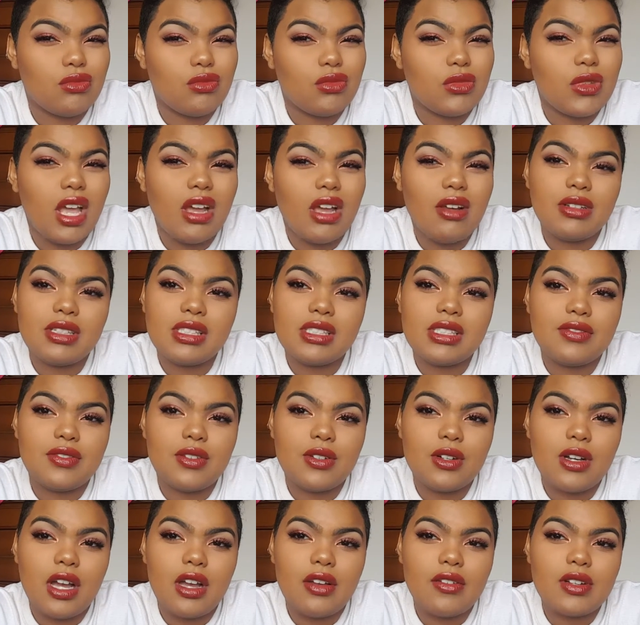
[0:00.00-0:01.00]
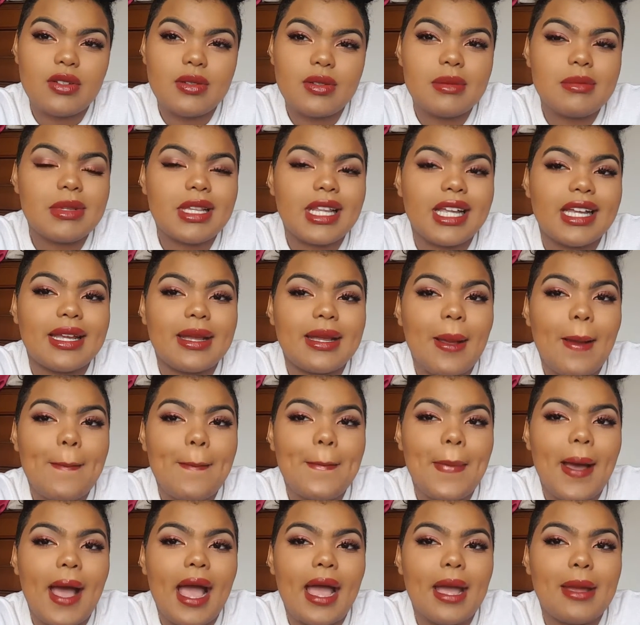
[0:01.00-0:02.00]
not really full coverage, maybe like
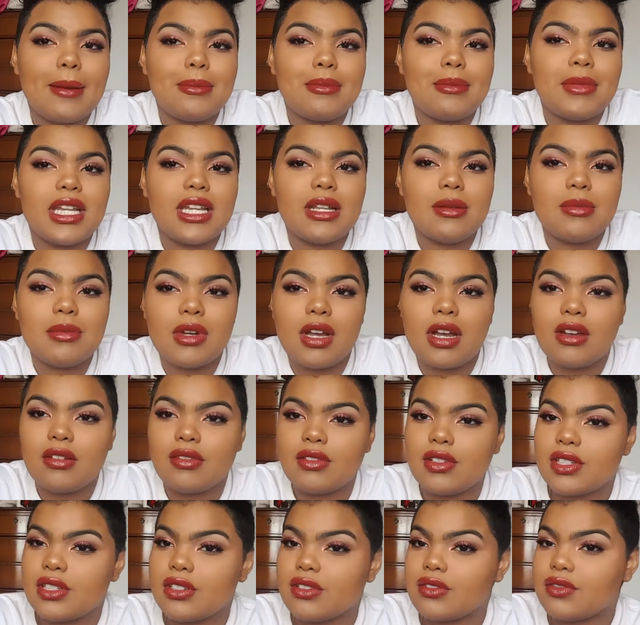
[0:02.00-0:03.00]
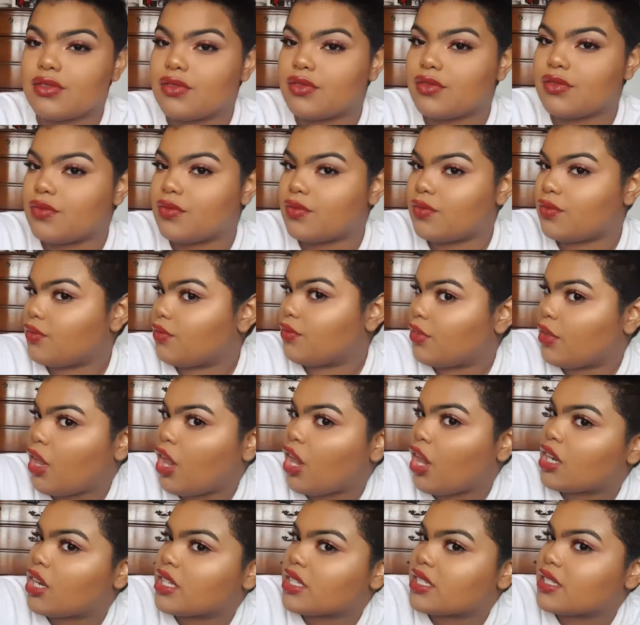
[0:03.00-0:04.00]
my medium coverage
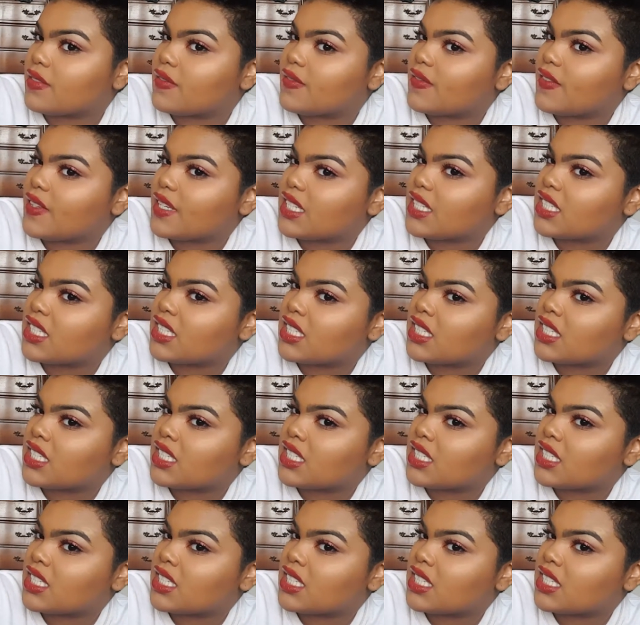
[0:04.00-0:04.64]
flawless face.